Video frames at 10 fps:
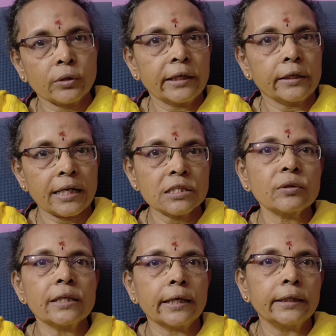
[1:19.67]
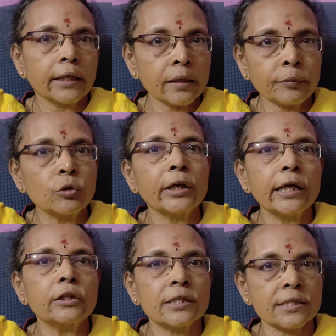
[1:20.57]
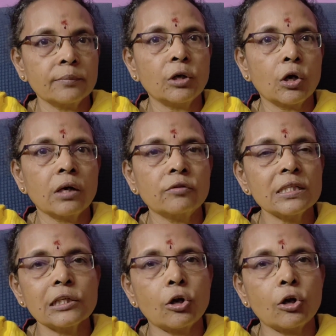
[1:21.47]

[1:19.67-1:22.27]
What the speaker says: you can transfer the entire puree into the Ziploc covers,